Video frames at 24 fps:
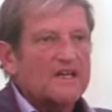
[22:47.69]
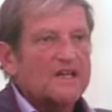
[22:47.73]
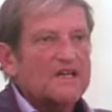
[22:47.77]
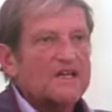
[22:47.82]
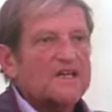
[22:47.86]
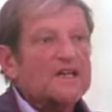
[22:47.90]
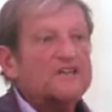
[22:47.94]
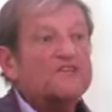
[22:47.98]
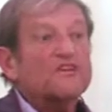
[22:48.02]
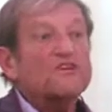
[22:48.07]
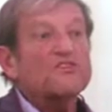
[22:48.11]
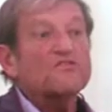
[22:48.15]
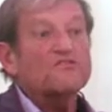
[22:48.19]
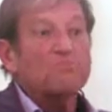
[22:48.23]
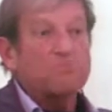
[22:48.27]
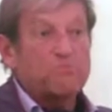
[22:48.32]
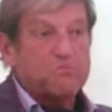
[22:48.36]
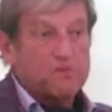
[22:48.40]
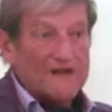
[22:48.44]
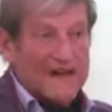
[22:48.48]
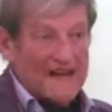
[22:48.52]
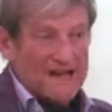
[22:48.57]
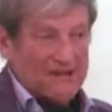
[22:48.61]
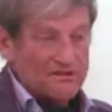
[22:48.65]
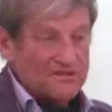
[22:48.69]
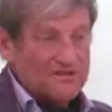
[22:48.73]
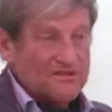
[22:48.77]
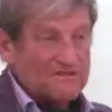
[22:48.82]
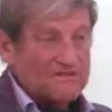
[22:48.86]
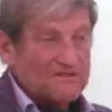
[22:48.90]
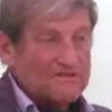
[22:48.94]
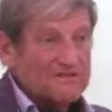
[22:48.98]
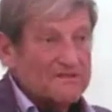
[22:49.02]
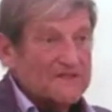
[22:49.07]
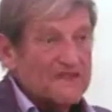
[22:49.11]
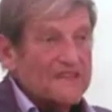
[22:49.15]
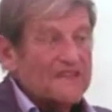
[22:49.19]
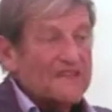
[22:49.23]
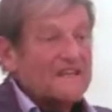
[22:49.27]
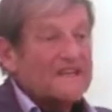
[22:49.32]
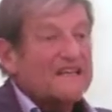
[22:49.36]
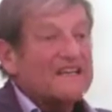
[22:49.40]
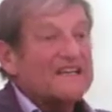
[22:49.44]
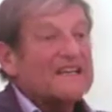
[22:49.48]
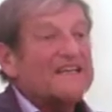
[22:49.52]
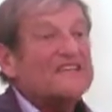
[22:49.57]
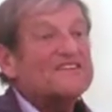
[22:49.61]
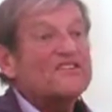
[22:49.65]
It is brown,
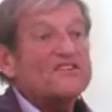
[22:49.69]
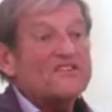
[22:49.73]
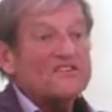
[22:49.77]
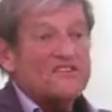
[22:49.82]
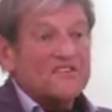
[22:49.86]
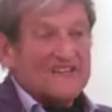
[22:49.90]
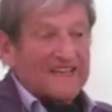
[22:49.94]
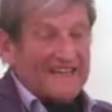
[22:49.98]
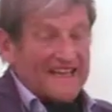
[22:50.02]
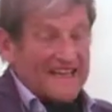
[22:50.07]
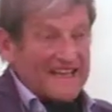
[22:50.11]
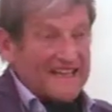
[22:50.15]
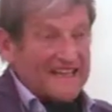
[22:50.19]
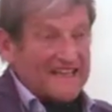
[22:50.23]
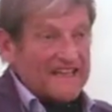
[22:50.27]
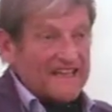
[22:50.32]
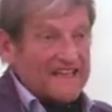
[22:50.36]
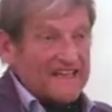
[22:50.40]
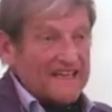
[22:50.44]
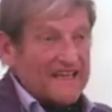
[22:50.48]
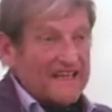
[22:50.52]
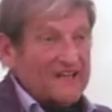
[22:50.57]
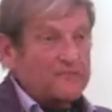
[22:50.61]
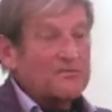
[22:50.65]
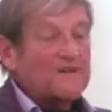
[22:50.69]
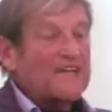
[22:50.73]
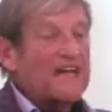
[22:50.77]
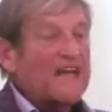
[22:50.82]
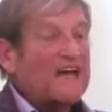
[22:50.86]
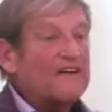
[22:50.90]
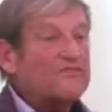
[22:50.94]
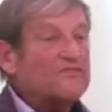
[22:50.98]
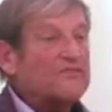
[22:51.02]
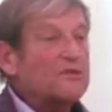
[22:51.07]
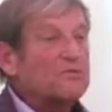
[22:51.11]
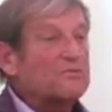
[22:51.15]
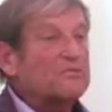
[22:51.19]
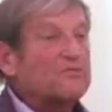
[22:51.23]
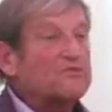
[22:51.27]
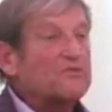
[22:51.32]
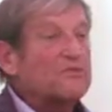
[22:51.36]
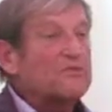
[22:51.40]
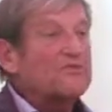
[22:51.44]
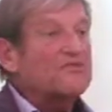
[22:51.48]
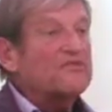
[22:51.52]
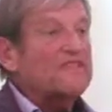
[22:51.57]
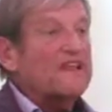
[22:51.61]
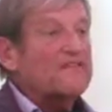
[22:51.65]
it is clay, and we have the
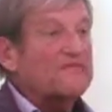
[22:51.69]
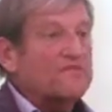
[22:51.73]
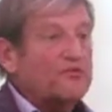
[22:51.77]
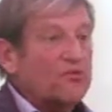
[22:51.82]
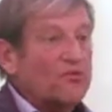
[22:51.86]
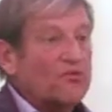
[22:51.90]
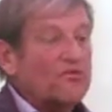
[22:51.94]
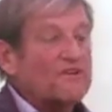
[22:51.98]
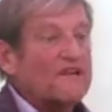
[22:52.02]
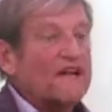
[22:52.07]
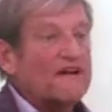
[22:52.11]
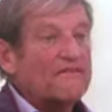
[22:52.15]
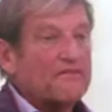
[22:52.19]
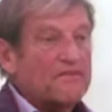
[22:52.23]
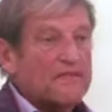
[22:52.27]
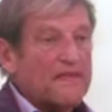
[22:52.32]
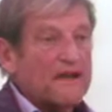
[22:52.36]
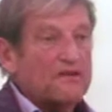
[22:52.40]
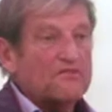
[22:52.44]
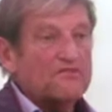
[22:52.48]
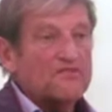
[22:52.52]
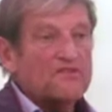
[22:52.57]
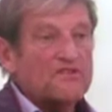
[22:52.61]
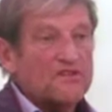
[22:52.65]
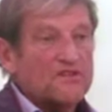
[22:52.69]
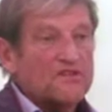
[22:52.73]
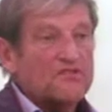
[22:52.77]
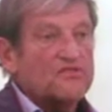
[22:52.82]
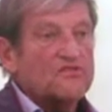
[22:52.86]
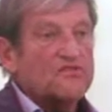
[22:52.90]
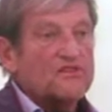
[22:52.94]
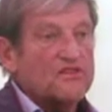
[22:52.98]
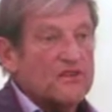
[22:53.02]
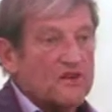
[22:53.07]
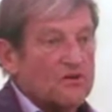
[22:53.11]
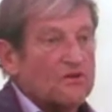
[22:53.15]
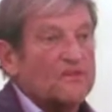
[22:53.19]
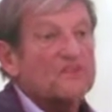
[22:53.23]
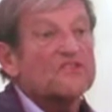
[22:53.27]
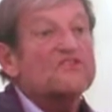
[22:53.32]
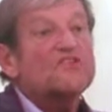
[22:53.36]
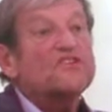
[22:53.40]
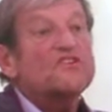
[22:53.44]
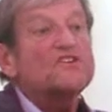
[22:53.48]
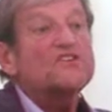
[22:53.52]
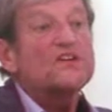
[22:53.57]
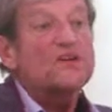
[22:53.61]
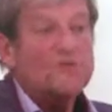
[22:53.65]
proof that 4,500 years ago the
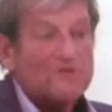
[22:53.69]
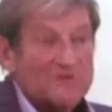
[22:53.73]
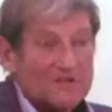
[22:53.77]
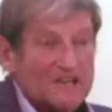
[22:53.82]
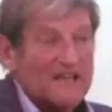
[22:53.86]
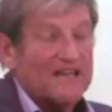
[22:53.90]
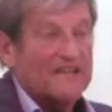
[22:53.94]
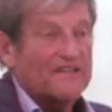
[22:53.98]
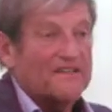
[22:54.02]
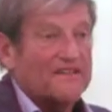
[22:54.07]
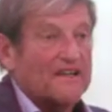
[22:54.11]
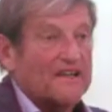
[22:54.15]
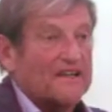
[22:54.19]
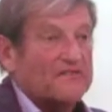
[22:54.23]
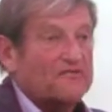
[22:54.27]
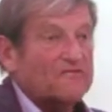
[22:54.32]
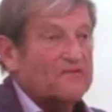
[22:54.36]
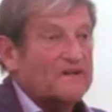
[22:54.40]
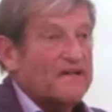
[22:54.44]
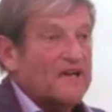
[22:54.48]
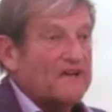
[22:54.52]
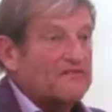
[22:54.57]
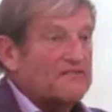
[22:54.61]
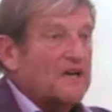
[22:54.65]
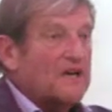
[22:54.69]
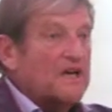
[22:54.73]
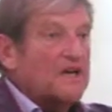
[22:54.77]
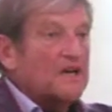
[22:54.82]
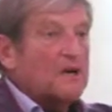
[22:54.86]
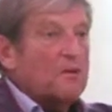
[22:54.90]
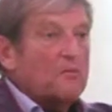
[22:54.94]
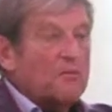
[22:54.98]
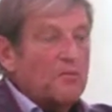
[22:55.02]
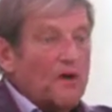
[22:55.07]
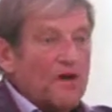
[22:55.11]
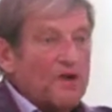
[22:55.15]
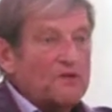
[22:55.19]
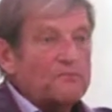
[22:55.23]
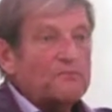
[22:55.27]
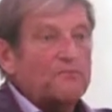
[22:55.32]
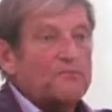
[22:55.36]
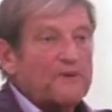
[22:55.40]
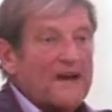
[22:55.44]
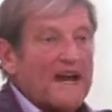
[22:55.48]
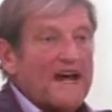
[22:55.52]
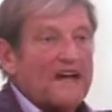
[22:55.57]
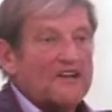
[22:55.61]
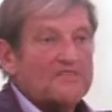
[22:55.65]
city looked like that. We have burnt
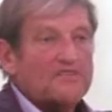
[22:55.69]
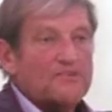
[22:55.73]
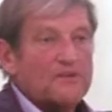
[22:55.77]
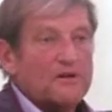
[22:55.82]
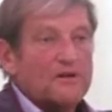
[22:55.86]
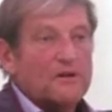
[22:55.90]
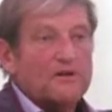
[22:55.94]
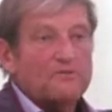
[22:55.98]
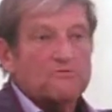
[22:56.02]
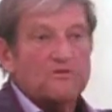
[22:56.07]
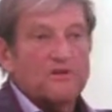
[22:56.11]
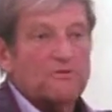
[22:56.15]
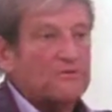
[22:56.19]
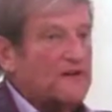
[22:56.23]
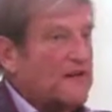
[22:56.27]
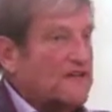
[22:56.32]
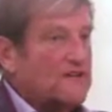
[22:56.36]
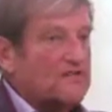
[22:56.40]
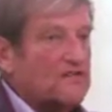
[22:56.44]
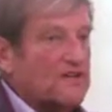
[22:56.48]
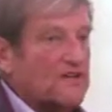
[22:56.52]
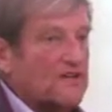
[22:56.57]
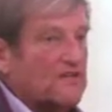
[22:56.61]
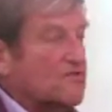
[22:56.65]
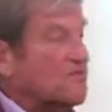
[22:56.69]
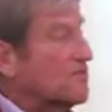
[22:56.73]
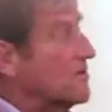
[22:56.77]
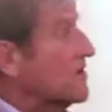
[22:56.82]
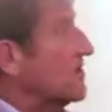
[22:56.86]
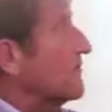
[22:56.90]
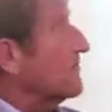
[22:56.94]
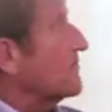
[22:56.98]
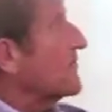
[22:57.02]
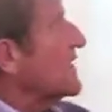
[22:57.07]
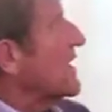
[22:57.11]
plaster remains and so on.